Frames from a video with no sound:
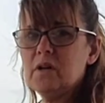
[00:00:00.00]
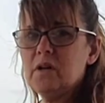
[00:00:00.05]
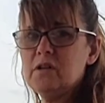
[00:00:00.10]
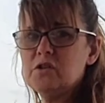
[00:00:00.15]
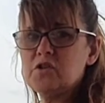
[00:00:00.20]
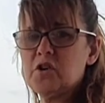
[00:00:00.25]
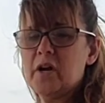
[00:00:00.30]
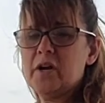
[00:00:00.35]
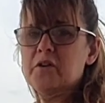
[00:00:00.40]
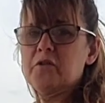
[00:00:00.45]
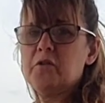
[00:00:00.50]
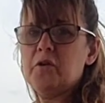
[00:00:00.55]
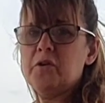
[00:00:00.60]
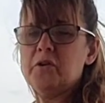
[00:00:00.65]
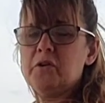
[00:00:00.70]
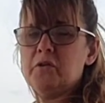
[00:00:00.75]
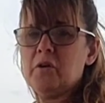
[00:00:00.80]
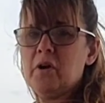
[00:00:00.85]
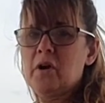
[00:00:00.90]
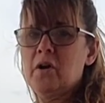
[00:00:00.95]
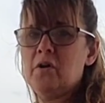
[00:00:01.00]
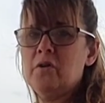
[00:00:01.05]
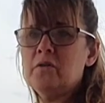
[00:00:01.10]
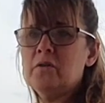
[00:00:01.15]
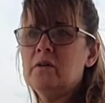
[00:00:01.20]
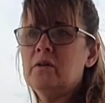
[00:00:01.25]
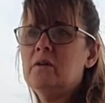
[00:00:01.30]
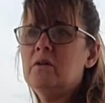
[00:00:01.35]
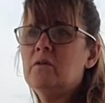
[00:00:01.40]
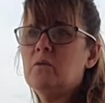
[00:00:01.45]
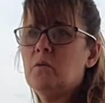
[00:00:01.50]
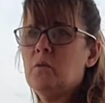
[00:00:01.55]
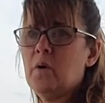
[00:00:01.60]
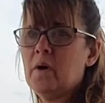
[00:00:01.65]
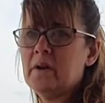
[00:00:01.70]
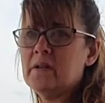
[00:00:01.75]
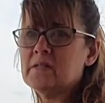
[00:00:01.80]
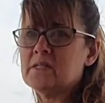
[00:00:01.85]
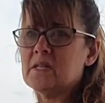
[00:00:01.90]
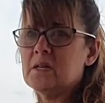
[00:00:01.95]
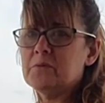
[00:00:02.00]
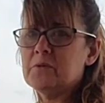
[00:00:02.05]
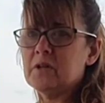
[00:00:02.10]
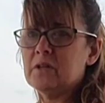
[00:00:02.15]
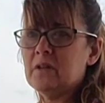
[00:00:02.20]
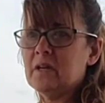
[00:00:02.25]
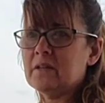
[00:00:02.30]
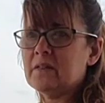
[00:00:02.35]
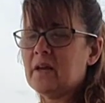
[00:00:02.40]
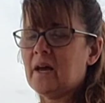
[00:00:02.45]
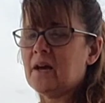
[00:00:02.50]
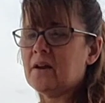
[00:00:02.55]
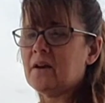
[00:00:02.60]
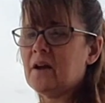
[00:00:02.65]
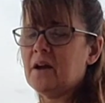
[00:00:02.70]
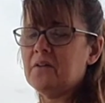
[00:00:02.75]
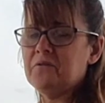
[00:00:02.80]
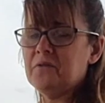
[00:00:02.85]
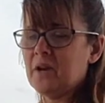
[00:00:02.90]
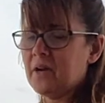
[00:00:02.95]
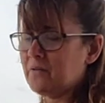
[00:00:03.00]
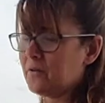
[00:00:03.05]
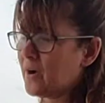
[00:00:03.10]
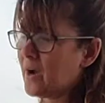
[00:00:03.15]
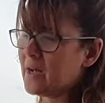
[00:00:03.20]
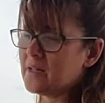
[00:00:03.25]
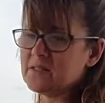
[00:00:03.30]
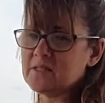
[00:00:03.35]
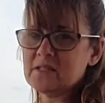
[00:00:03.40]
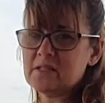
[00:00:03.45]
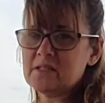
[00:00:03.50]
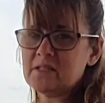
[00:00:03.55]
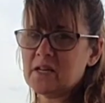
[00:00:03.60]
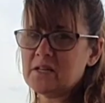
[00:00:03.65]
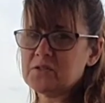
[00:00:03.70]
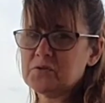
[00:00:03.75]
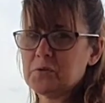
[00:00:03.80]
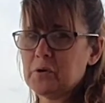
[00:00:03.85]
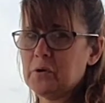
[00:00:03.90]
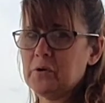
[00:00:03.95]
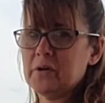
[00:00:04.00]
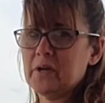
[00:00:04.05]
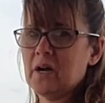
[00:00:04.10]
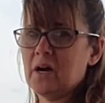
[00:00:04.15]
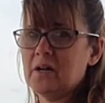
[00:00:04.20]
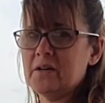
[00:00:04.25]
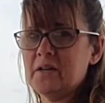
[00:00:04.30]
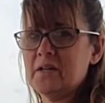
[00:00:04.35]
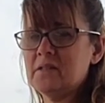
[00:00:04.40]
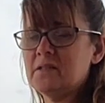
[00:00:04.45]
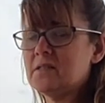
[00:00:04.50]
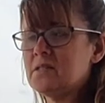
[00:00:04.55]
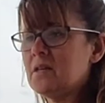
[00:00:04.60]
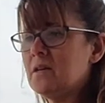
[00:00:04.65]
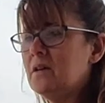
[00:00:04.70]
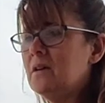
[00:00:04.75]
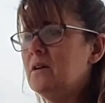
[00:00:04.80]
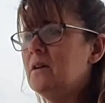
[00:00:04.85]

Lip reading: trying to grow your own when it's something like that. I've never had success growing onions.